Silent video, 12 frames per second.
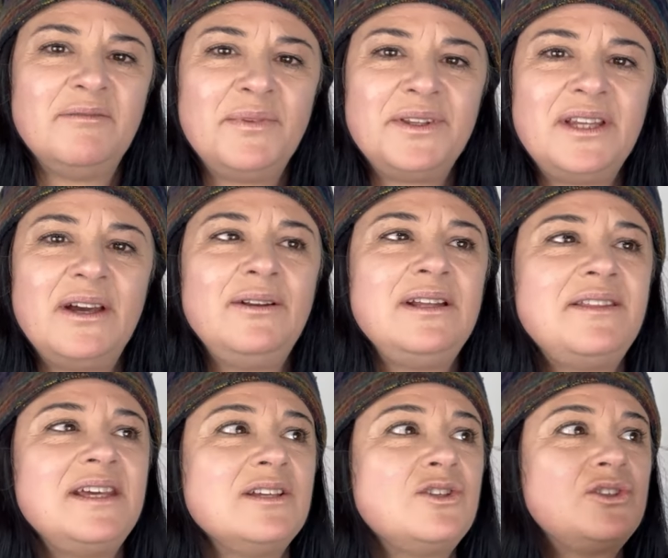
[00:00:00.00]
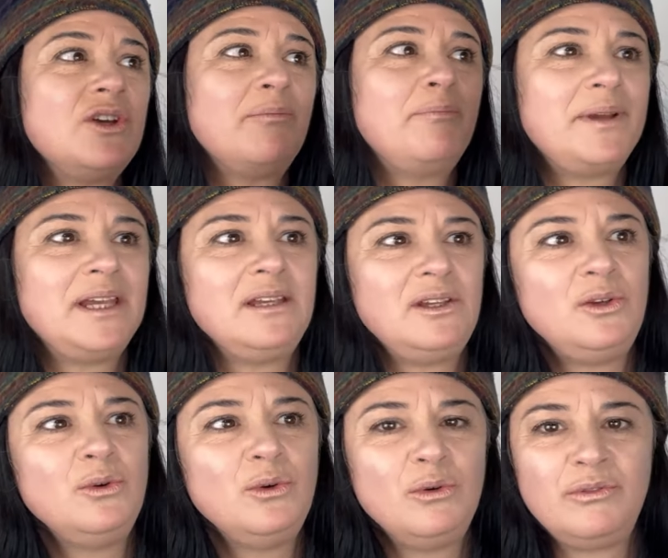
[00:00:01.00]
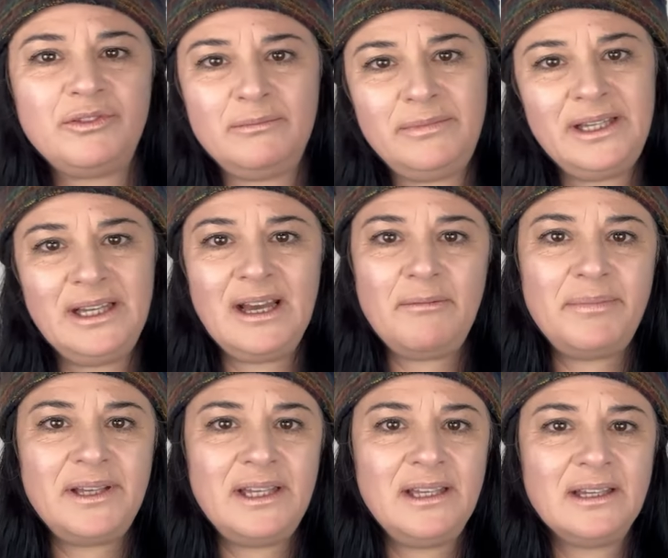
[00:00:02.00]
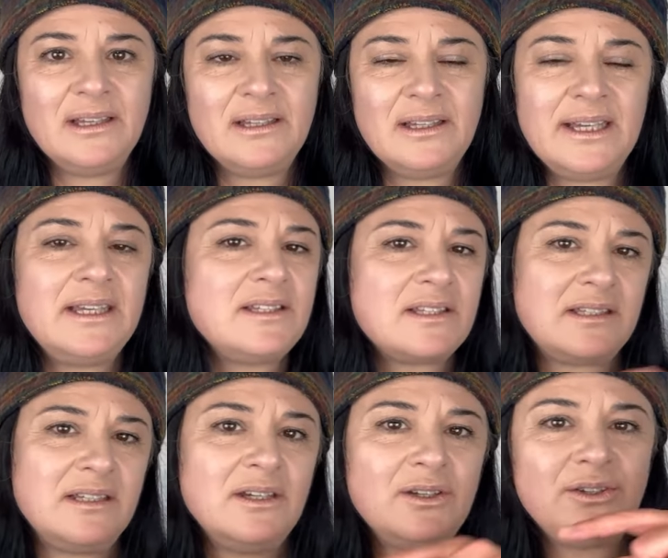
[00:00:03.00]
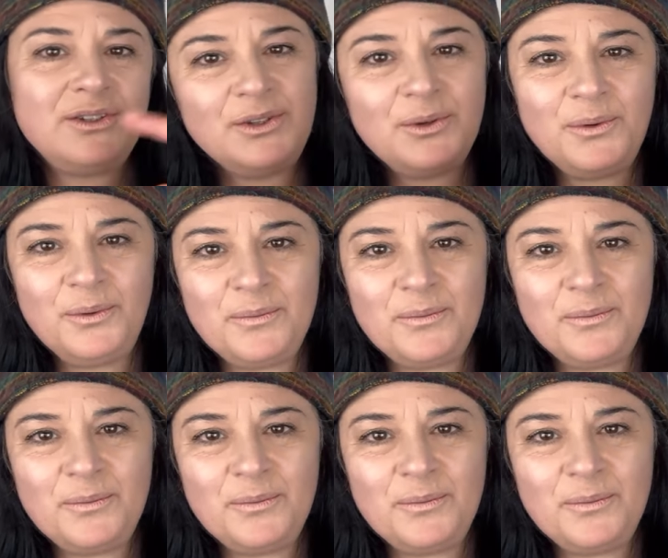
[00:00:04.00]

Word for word: But the only thing stopping you from being happy is you.